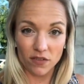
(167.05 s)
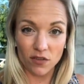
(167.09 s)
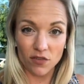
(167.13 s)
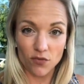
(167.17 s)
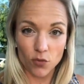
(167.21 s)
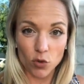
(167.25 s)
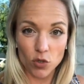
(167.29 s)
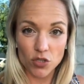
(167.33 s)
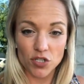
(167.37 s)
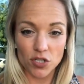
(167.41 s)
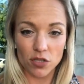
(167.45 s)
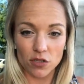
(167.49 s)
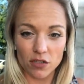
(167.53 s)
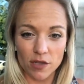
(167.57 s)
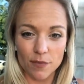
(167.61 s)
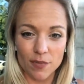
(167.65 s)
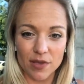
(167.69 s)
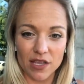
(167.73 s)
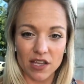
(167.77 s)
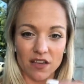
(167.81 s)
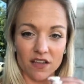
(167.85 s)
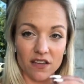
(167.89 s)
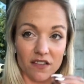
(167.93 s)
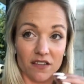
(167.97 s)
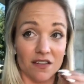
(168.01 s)
unfortunately,
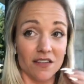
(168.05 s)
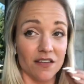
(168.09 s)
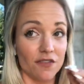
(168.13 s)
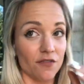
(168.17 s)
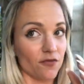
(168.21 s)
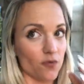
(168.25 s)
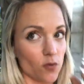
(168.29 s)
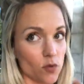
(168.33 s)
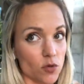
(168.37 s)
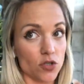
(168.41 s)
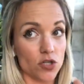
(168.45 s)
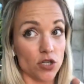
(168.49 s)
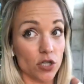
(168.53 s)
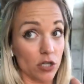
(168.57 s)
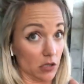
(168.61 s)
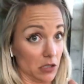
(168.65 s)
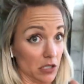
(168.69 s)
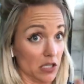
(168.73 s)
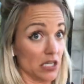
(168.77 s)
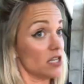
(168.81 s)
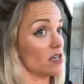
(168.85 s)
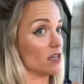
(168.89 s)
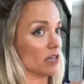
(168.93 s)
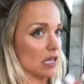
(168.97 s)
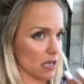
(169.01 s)
because
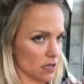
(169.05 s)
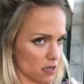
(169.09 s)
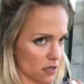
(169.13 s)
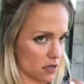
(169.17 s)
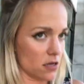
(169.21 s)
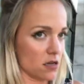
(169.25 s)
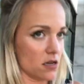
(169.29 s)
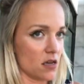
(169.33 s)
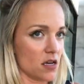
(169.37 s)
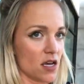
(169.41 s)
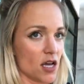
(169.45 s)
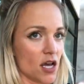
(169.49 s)
again,